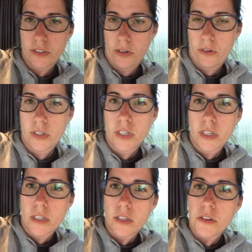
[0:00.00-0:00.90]
so
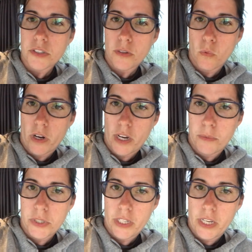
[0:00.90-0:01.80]
you can still walk
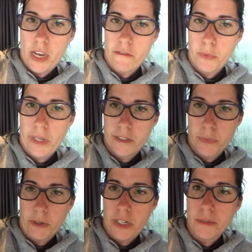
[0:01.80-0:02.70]
up to the cave, but that's
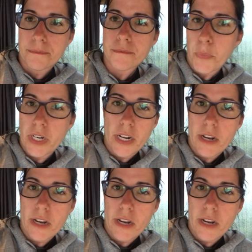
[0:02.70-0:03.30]
about it. But I